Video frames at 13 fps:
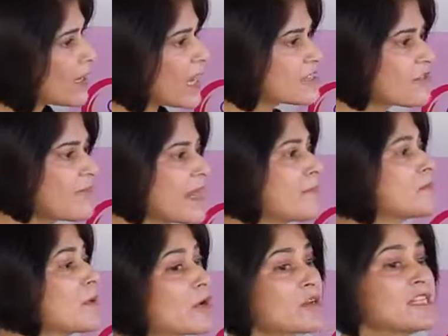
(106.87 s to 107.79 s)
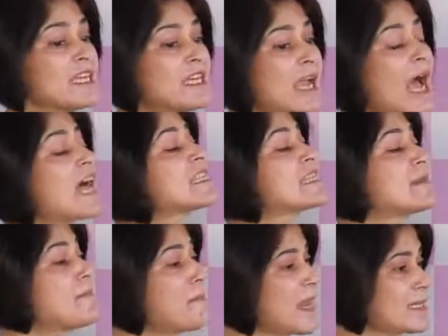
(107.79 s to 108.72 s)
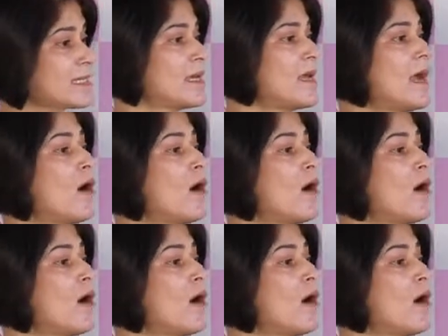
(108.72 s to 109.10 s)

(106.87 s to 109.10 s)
kinds of names because he hasn't met